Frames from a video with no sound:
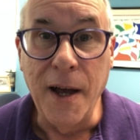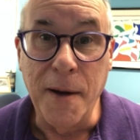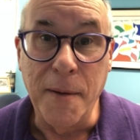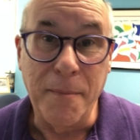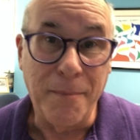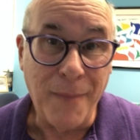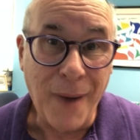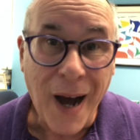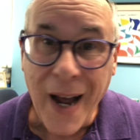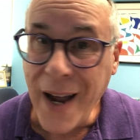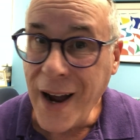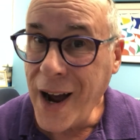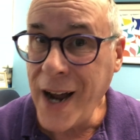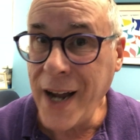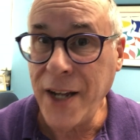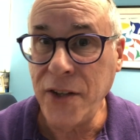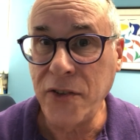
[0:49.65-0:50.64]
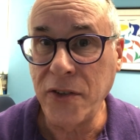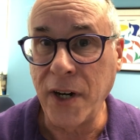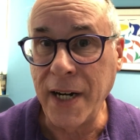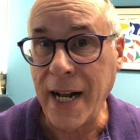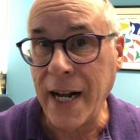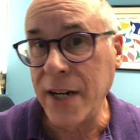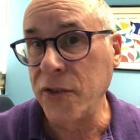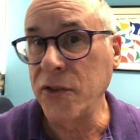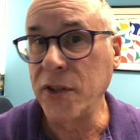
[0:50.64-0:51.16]
My eyes are
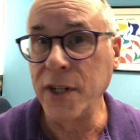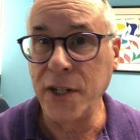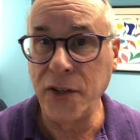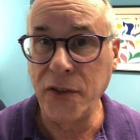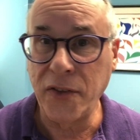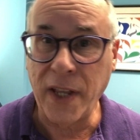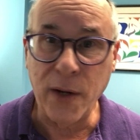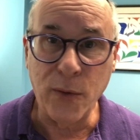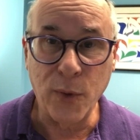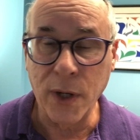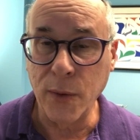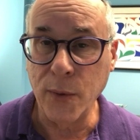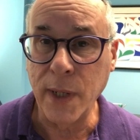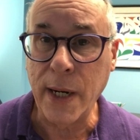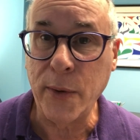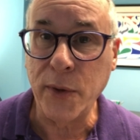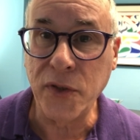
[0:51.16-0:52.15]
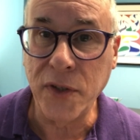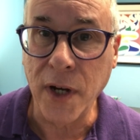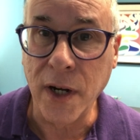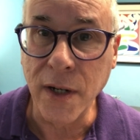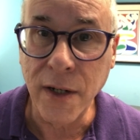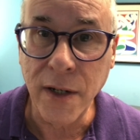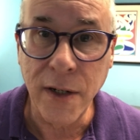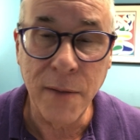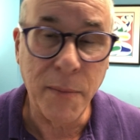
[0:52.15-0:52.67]
not as good as they were when I was
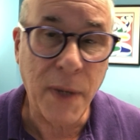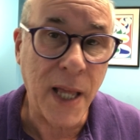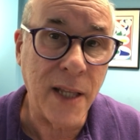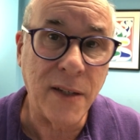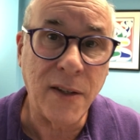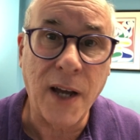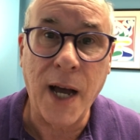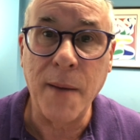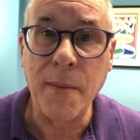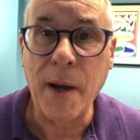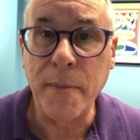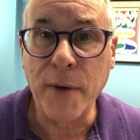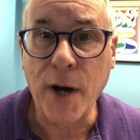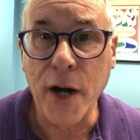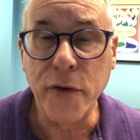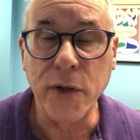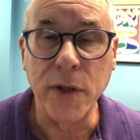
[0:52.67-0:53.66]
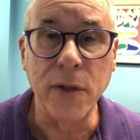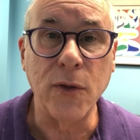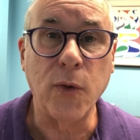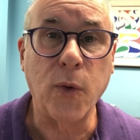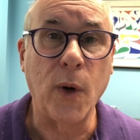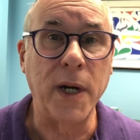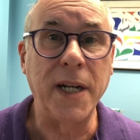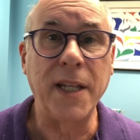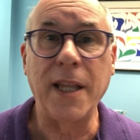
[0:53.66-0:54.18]
younger, and by the time I'm
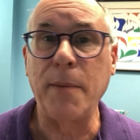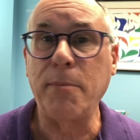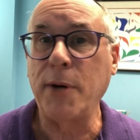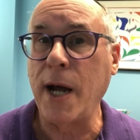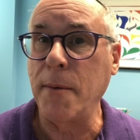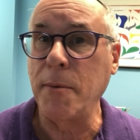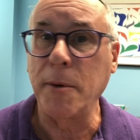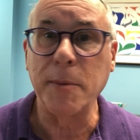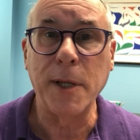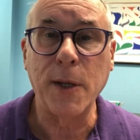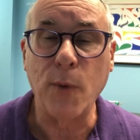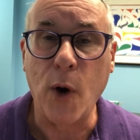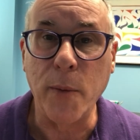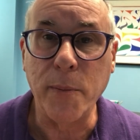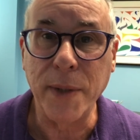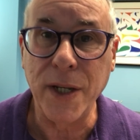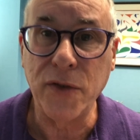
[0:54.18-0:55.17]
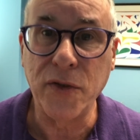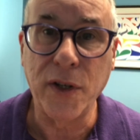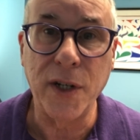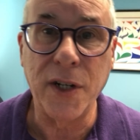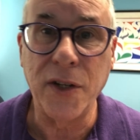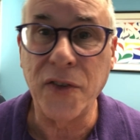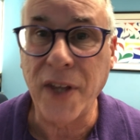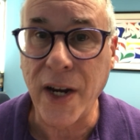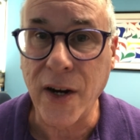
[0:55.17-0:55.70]
120, they probably won't be as good
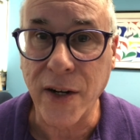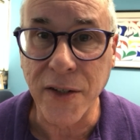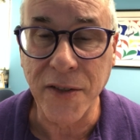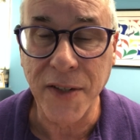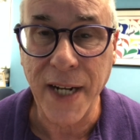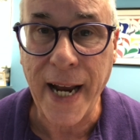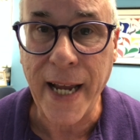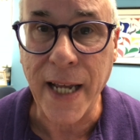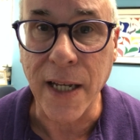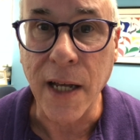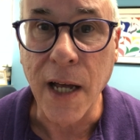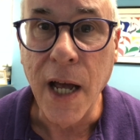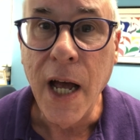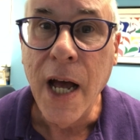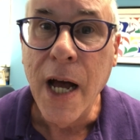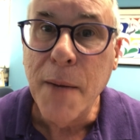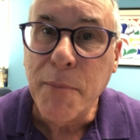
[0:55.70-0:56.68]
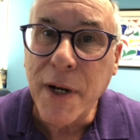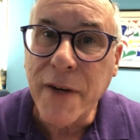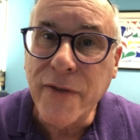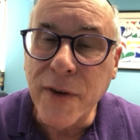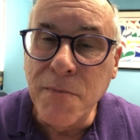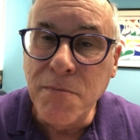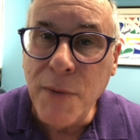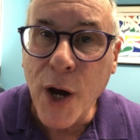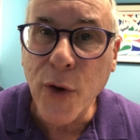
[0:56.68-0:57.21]
as they are today. But for
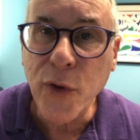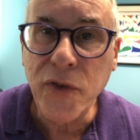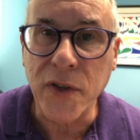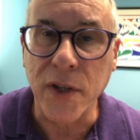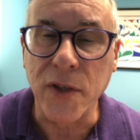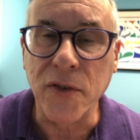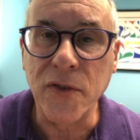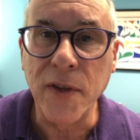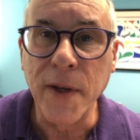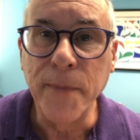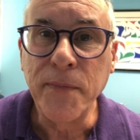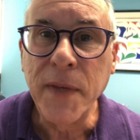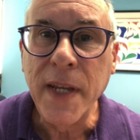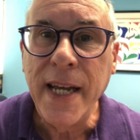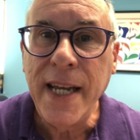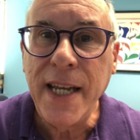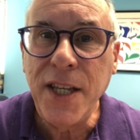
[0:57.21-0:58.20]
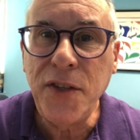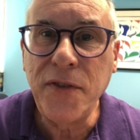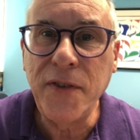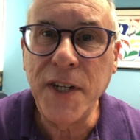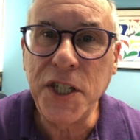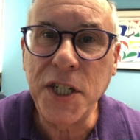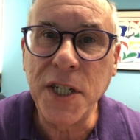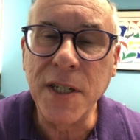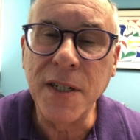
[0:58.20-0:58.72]
Moses, his
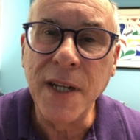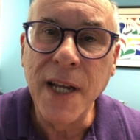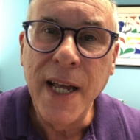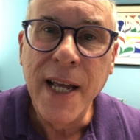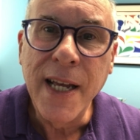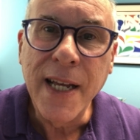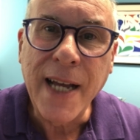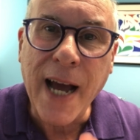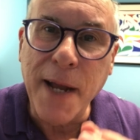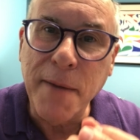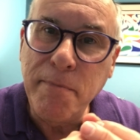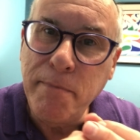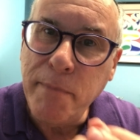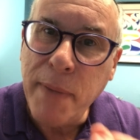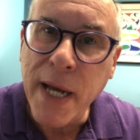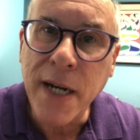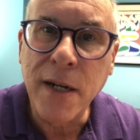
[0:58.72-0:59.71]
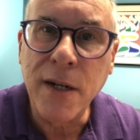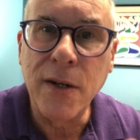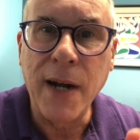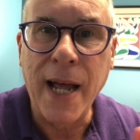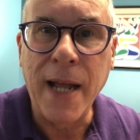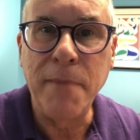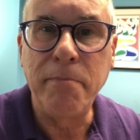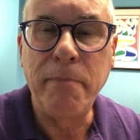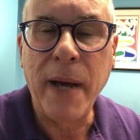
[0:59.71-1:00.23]
vision got better
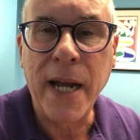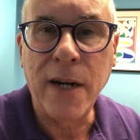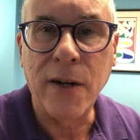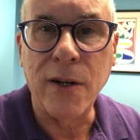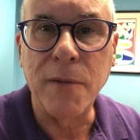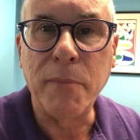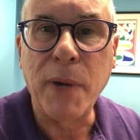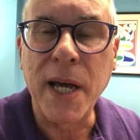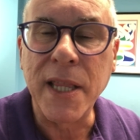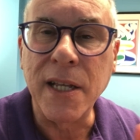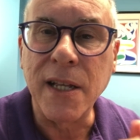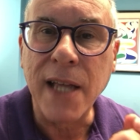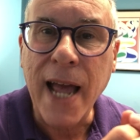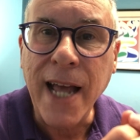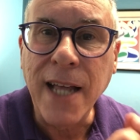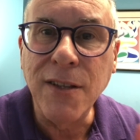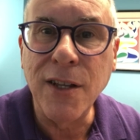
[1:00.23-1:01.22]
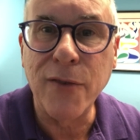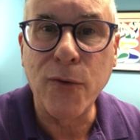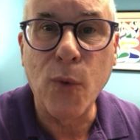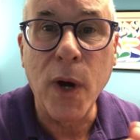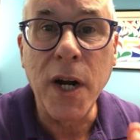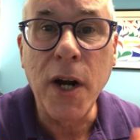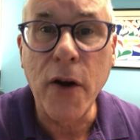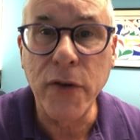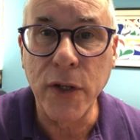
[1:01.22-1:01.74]
and better, and by the end of
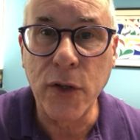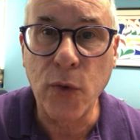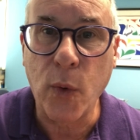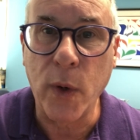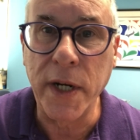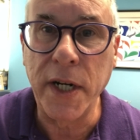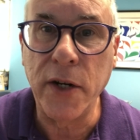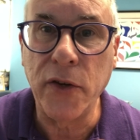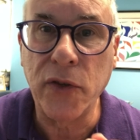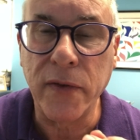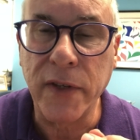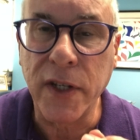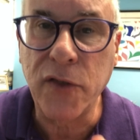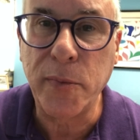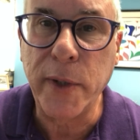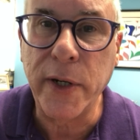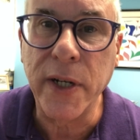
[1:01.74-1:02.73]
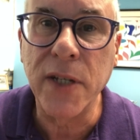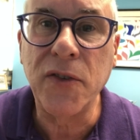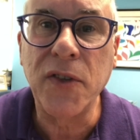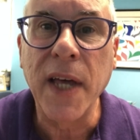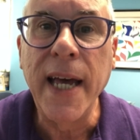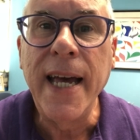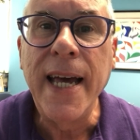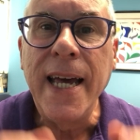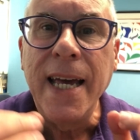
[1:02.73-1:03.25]
120 years of experience,
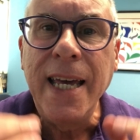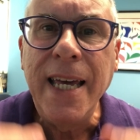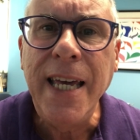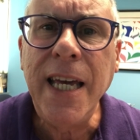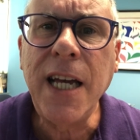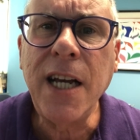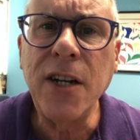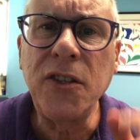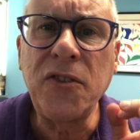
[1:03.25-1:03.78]
he could